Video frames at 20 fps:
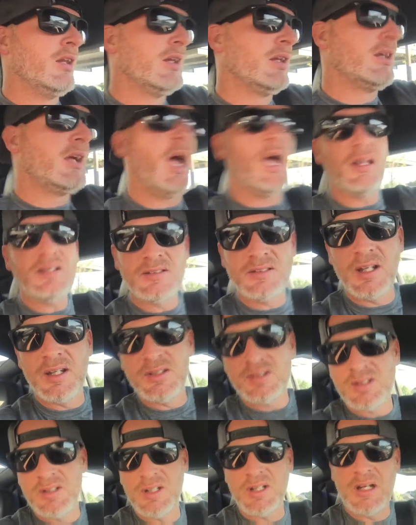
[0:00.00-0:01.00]
The gas
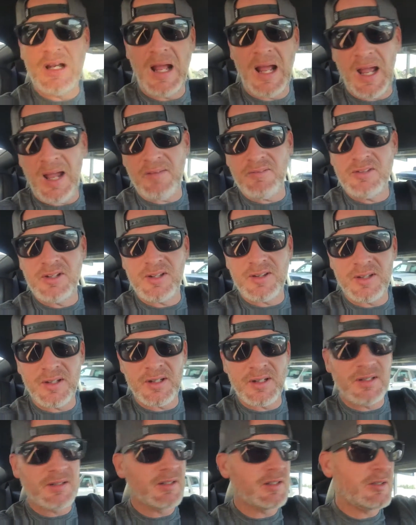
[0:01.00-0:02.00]
station didn't have
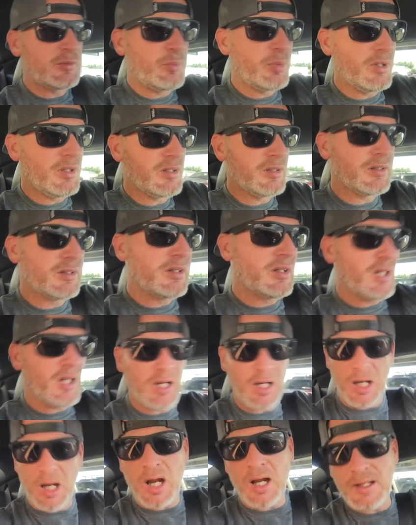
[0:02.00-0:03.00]
anything because it's been
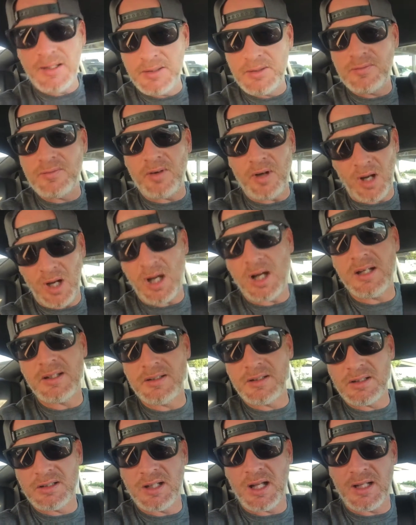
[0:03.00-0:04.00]
kind of
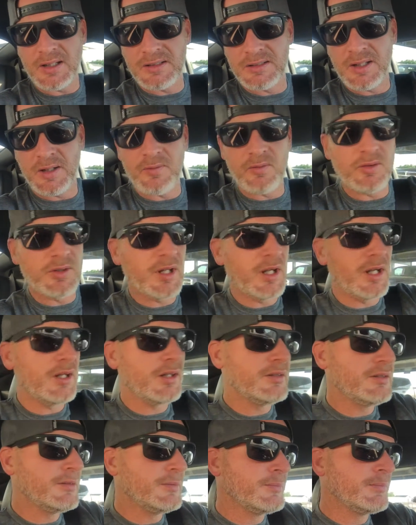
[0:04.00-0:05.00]
hot the last several
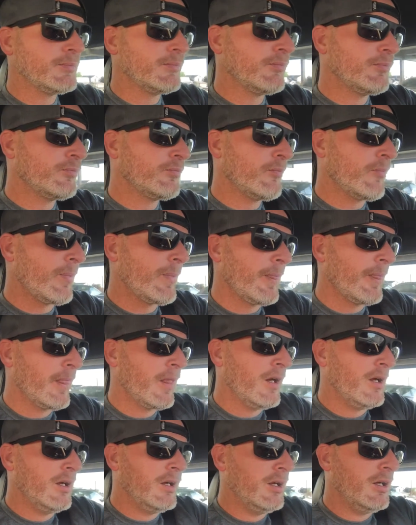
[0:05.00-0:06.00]
days.
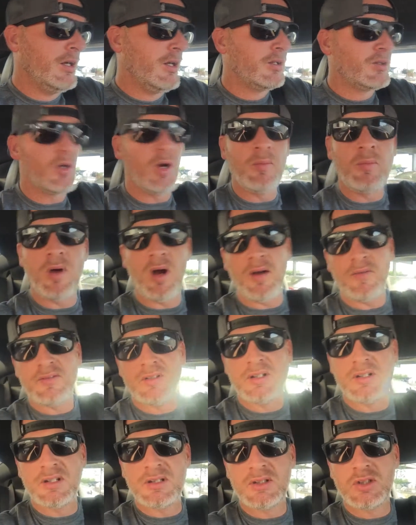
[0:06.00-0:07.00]
So I'm off
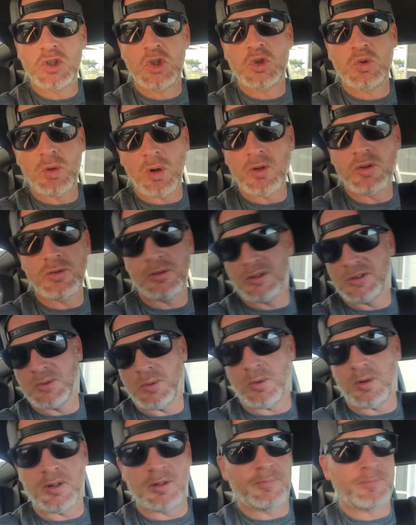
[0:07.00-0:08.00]
to this grocery
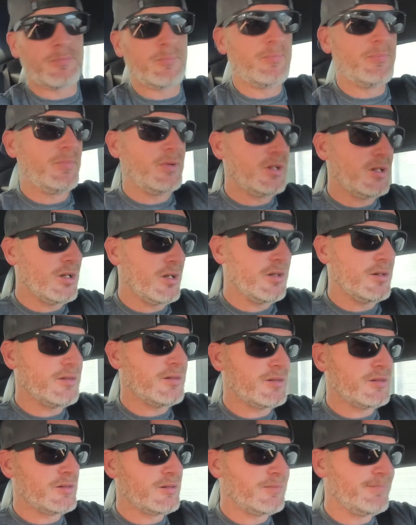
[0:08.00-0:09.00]
store
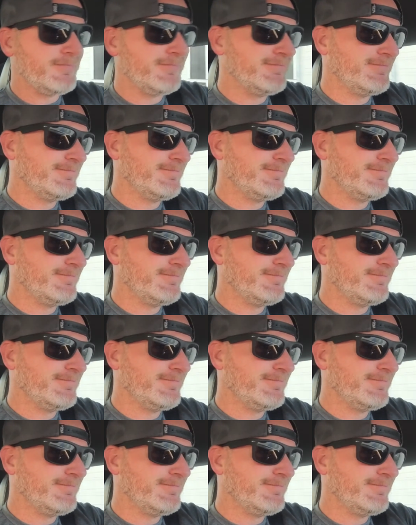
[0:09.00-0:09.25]
because